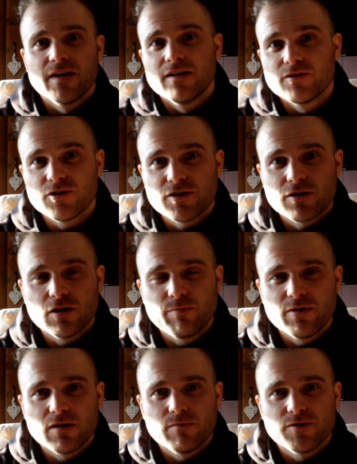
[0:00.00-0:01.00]
Just a
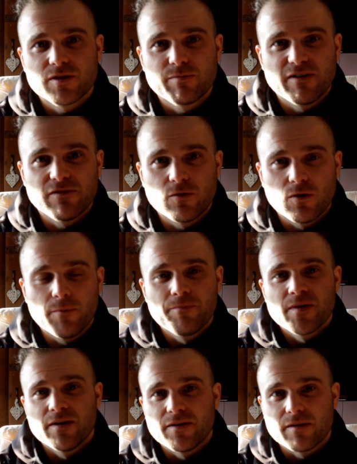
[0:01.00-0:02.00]
couple of months before
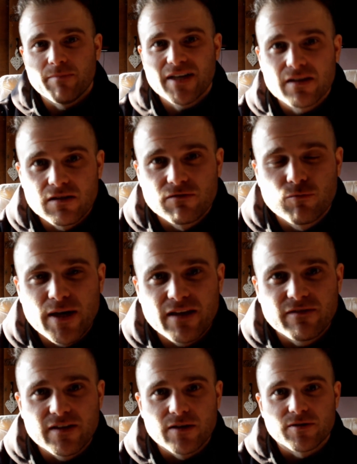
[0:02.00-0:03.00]
the Battle of
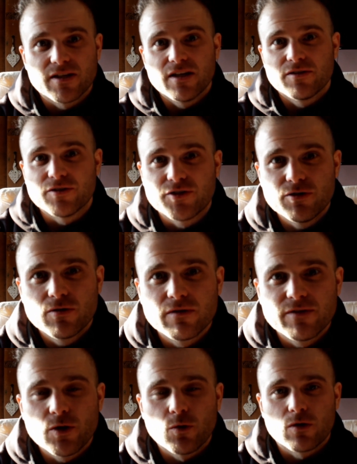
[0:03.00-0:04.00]
Wakefield, the Duke of
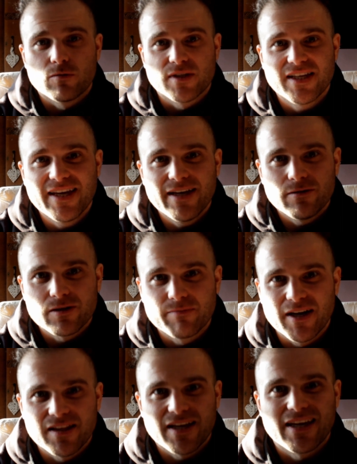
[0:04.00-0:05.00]
York was killed
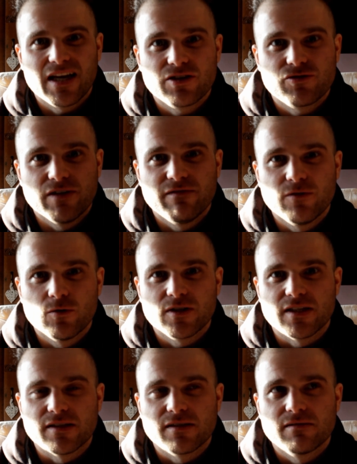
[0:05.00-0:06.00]
by Lancastrian
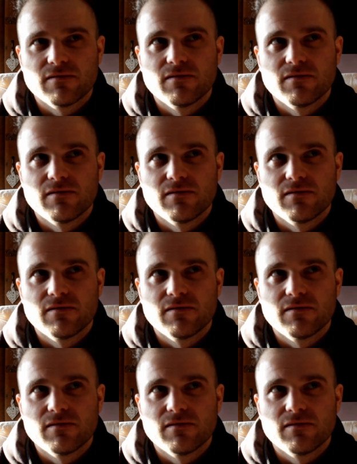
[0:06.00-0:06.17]
forces.